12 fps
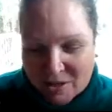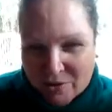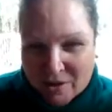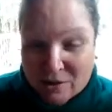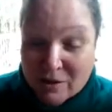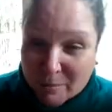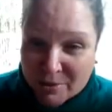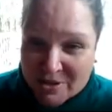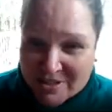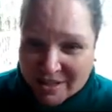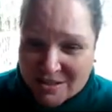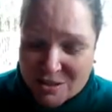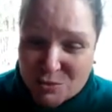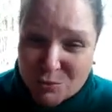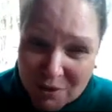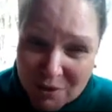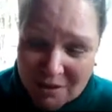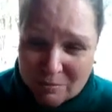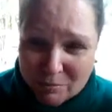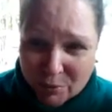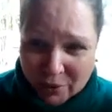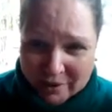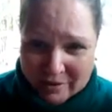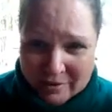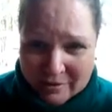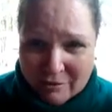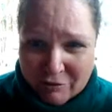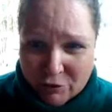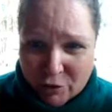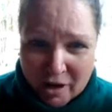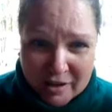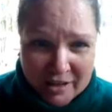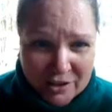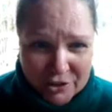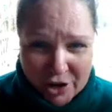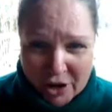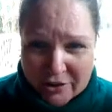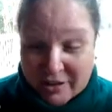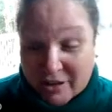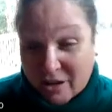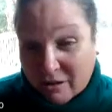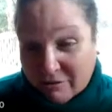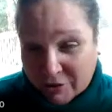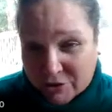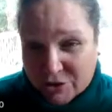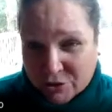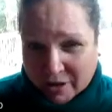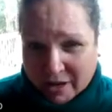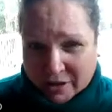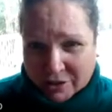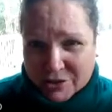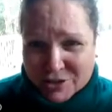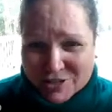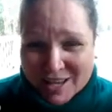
that number sense is really important for our kindergarten and our first graders.